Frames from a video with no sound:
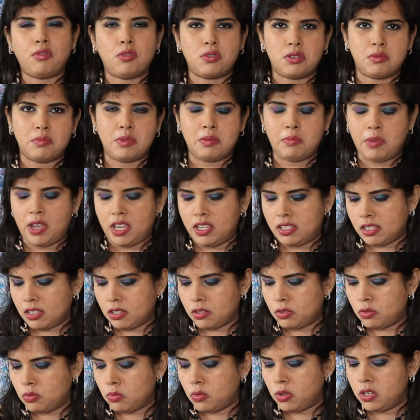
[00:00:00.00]
Fortnum and Mason
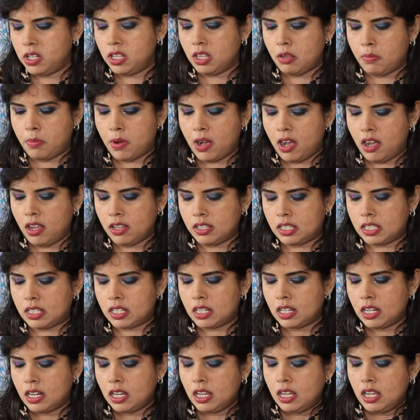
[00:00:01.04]
and so on in the past
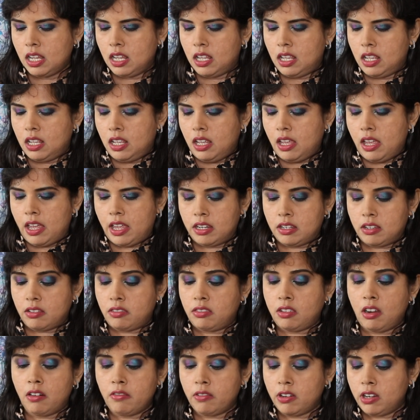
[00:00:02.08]
and
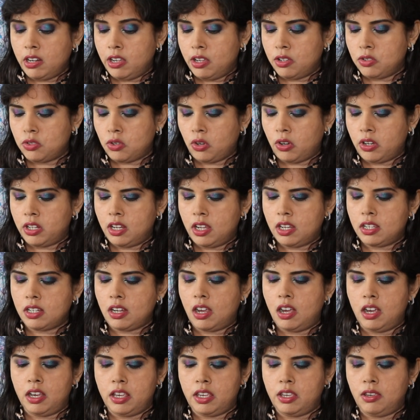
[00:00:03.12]
thoroughly enjoyed it.
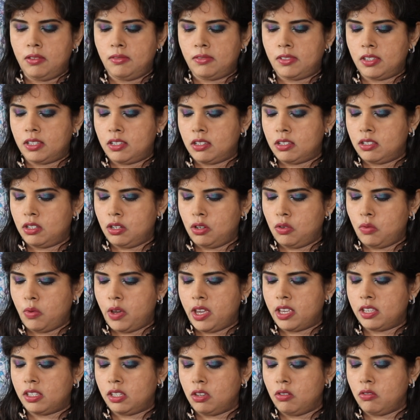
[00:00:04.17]
I use it in two
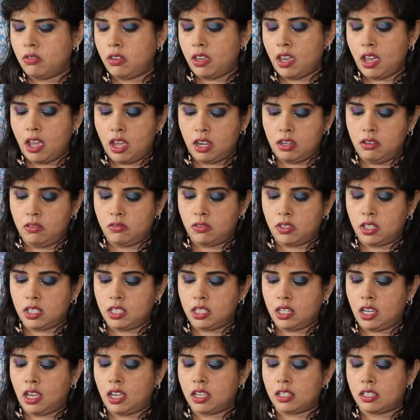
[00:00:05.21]
ways. You can use it
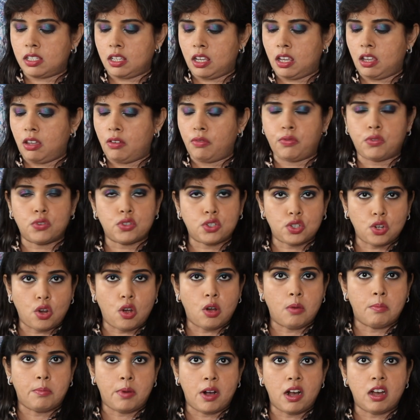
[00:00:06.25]
as a foot
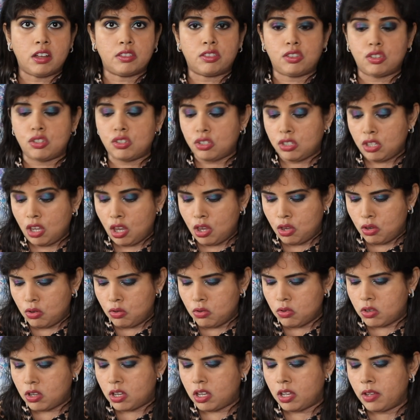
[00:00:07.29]
or bath
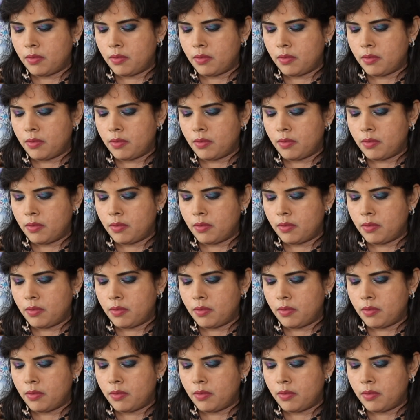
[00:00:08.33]
soak